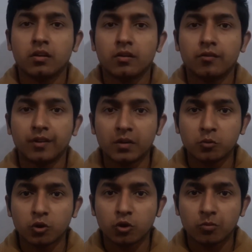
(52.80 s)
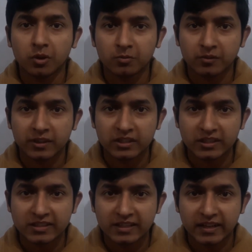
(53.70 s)
One more common observation
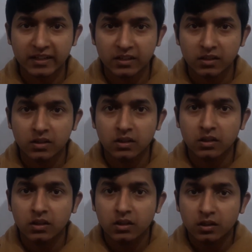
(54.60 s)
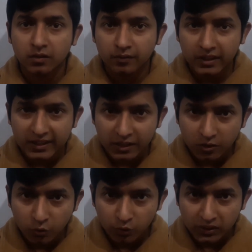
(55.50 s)
is that we can
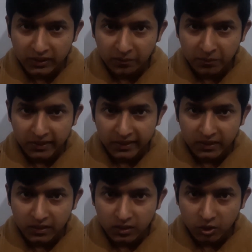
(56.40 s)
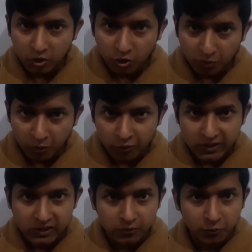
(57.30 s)
only print
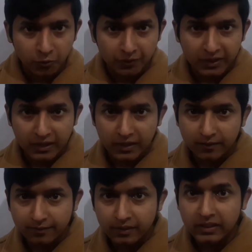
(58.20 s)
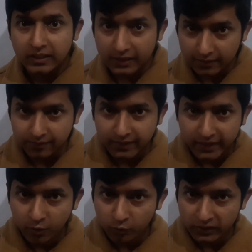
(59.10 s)
topological sort of a graph if
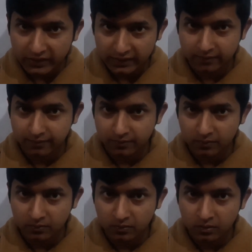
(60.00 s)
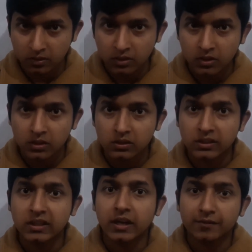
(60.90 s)
and only if the
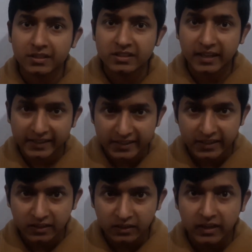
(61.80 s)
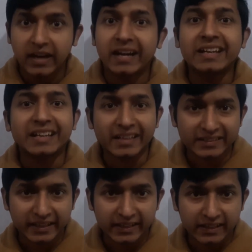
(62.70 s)
graph is directed and
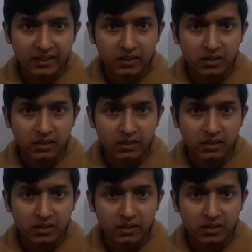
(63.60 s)
acyclic.